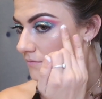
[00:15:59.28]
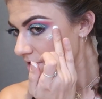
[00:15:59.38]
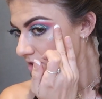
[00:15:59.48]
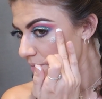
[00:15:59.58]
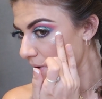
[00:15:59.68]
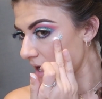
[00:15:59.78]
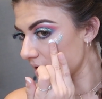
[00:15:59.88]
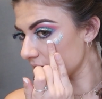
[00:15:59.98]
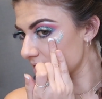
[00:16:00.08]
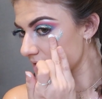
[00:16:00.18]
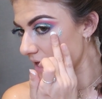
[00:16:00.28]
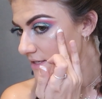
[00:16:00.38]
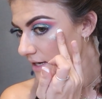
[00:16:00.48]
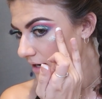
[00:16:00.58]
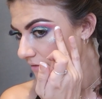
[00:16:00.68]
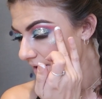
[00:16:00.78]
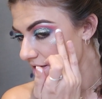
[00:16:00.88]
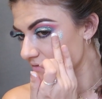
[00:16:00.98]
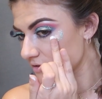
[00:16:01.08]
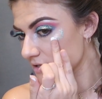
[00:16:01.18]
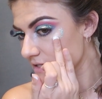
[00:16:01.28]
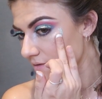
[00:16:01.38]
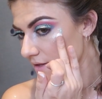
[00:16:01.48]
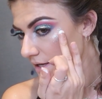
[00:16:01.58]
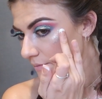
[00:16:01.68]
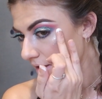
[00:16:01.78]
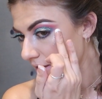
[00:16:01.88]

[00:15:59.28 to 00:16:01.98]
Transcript: This is super handy to take to like a festival or something